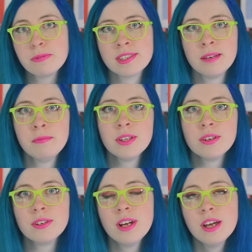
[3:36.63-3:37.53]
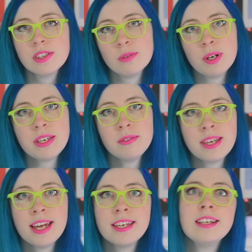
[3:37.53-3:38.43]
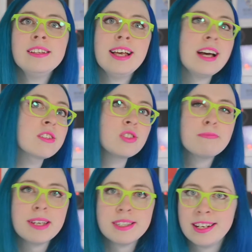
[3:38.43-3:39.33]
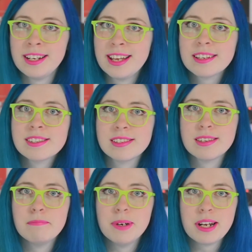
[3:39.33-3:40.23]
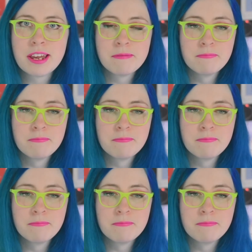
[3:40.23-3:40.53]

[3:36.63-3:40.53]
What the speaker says: similar to what you'd get in class just by sitting next to somebody.